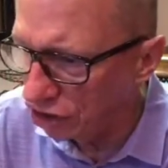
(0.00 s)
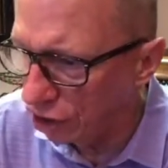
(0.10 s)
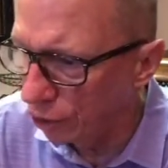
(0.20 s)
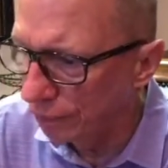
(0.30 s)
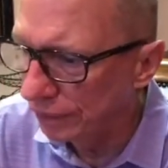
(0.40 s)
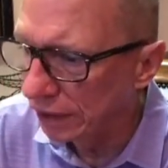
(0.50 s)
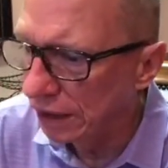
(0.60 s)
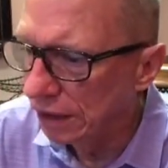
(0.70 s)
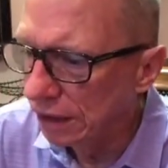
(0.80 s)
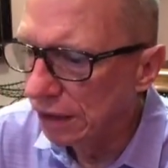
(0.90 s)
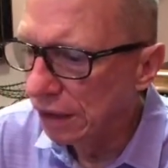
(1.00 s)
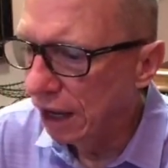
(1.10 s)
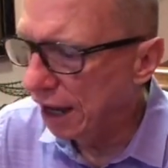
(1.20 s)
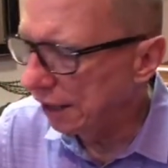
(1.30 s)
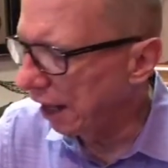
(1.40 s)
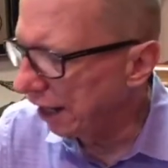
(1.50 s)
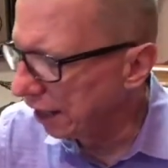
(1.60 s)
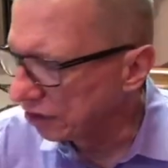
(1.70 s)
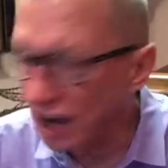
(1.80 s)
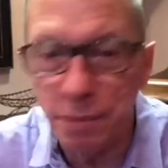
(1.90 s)
so I, I
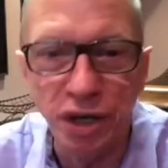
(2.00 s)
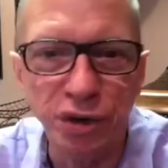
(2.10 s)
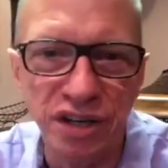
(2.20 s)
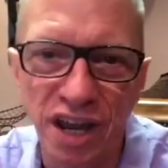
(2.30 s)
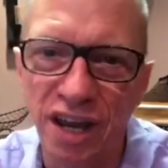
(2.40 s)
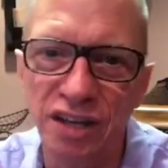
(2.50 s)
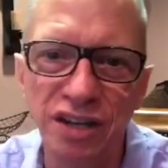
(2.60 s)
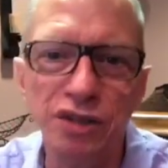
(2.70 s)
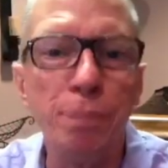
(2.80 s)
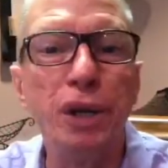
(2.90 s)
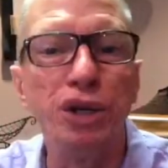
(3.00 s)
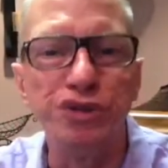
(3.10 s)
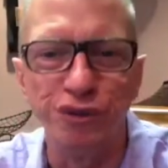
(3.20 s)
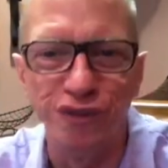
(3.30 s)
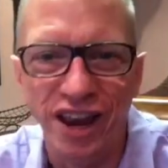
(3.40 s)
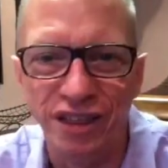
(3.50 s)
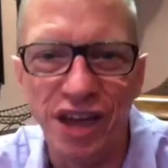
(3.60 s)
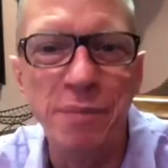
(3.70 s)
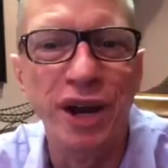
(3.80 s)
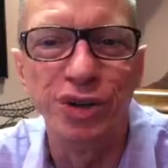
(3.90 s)
guess I'm here today to build your faith.
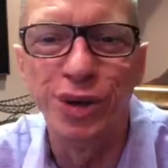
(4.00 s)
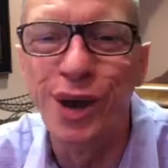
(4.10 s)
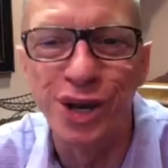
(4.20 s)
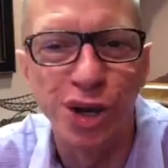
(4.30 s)
I'm here to